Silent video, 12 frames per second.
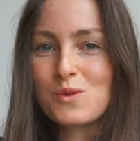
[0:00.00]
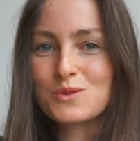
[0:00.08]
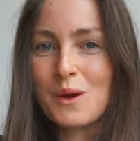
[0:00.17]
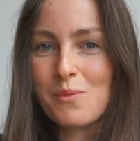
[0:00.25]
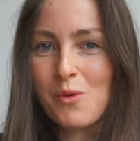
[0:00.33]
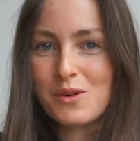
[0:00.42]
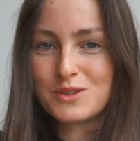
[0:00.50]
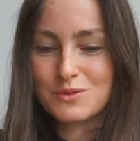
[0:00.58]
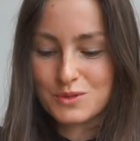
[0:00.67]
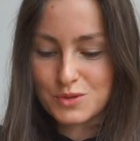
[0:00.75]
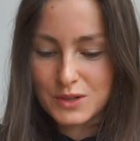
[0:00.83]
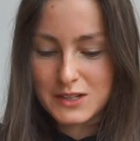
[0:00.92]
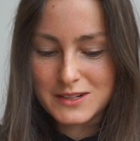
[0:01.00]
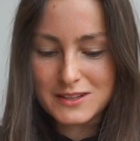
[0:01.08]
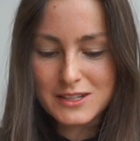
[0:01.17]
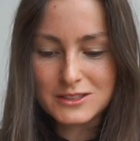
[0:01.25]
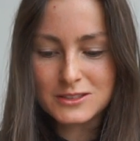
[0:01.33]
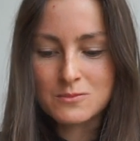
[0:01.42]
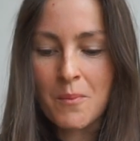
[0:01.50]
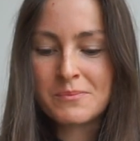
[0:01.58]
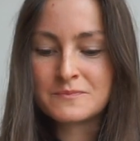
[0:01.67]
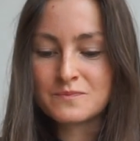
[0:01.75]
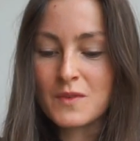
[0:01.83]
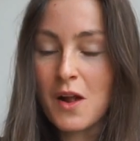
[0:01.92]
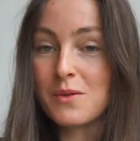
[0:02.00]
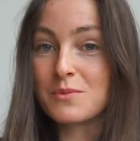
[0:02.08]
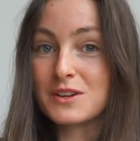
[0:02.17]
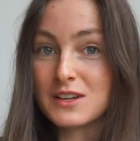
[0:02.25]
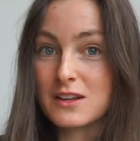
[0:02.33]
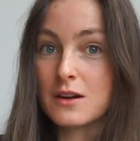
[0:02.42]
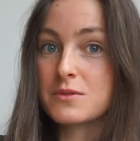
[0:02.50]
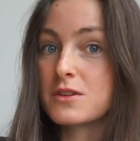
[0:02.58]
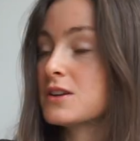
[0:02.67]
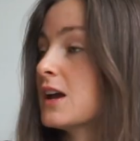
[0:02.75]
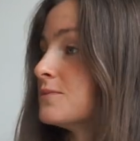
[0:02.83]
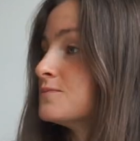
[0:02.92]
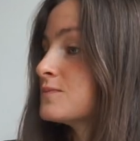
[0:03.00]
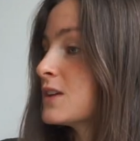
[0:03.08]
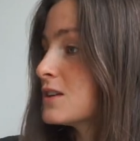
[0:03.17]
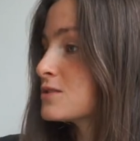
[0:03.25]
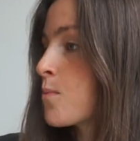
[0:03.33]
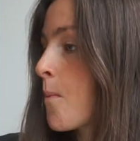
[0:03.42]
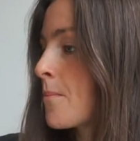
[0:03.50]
So I'm going to enjoy eating this. Huh? We're gonna get on with our day. Yes.